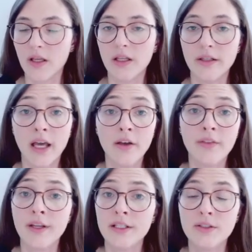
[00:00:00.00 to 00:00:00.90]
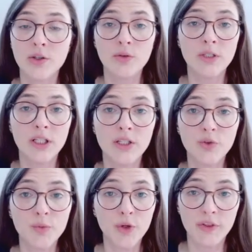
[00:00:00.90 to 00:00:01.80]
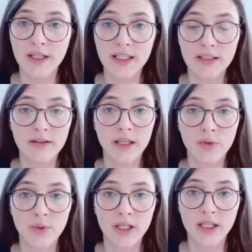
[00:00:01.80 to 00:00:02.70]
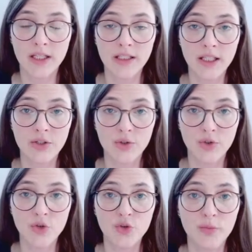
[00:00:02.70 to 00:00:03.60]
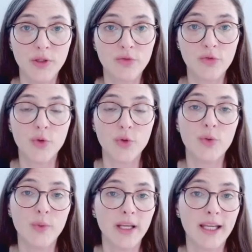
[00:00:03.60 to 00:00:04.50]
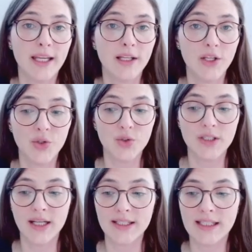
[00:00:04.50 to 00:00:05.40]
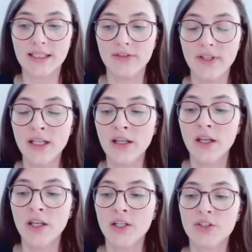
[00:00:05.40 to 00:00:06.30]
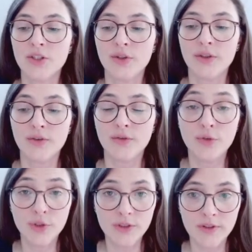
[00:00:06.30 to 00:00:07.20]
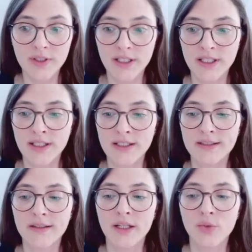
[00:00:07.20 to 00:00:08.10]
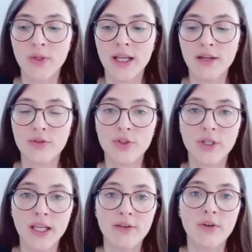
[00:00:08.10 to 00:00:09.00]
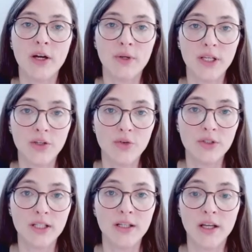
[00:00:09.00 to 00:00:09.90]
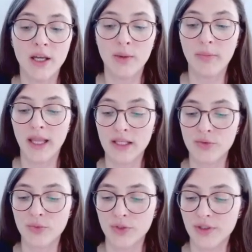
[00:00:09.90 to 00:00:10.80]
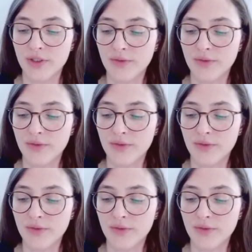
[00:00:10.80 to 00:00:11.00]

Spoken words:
Now there's only two more things that we need to do before we can use Nice DCV. So the first thing is that we have to give our user a password.